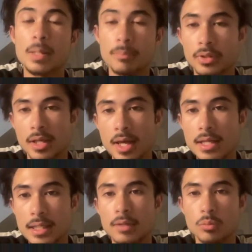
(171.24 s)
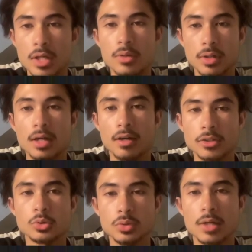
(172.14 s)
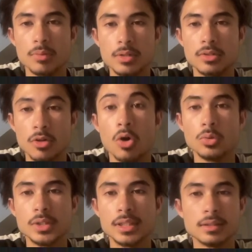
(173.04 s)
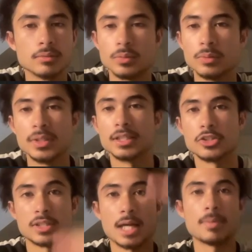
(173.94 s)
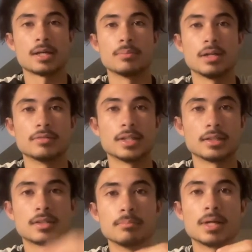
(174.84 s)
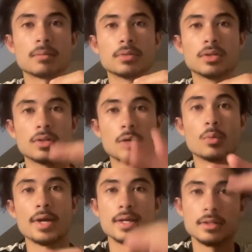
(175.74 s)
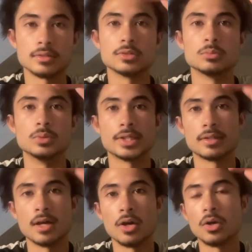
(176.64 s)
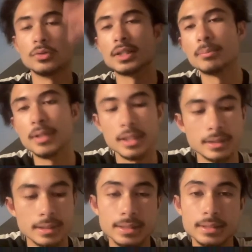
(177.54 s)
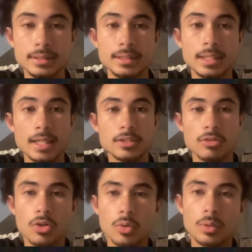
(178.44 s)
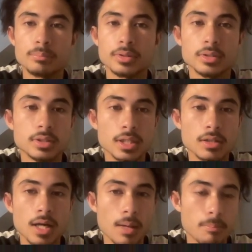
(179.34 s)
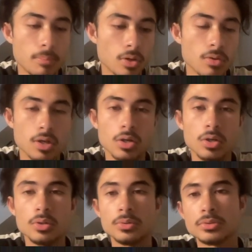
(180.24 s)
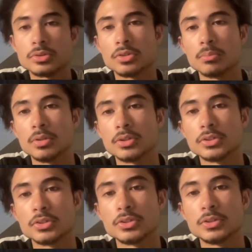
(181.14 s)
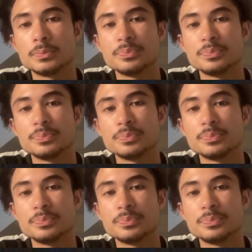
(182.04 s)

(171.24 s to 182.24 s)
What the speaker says: 0.88, and where I saw that we could hold it, and we didn't just get back above and then come back below. I waited until we could hold it a bit. Entered long 1% below the low, stop loss.